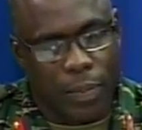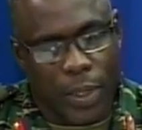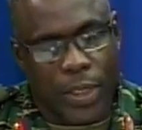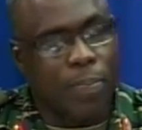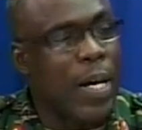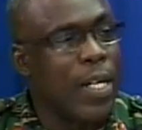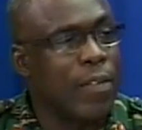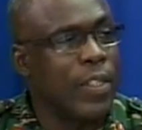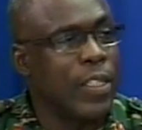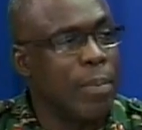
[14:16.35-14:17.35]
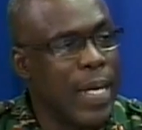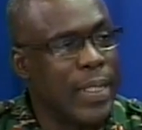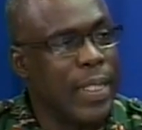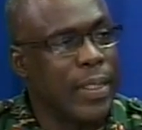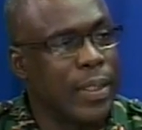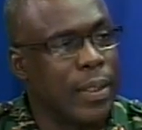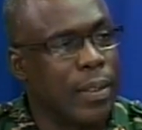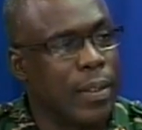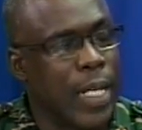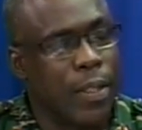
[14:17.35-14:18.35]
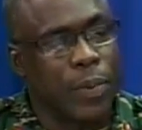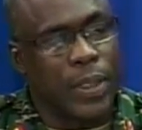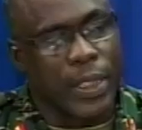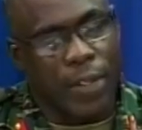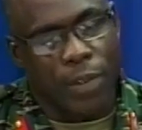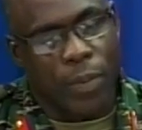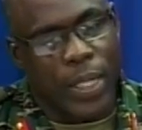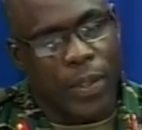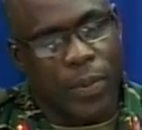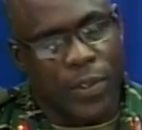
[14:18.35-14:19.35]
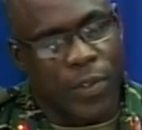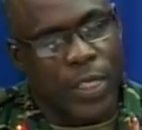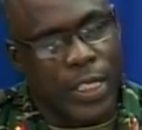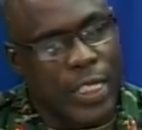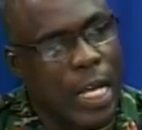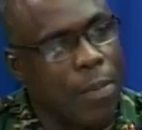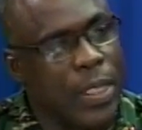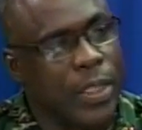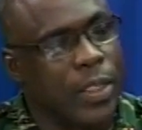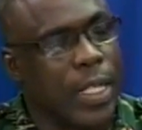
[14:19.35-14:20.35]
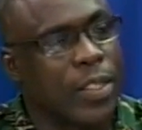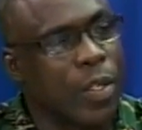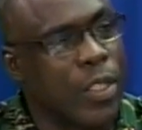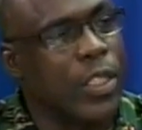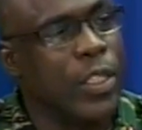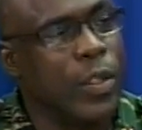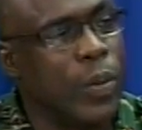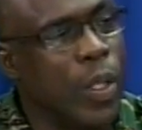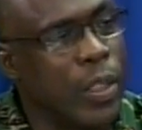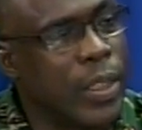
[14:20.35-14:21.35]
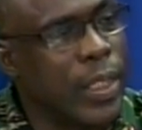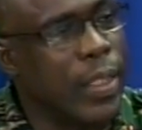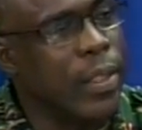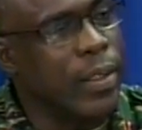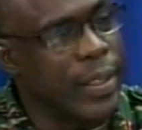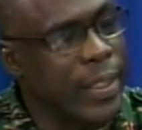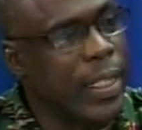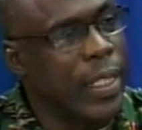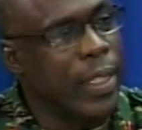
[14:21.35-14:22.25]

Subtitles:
It's part of its mandate that was given when it was first established. It has continued until today.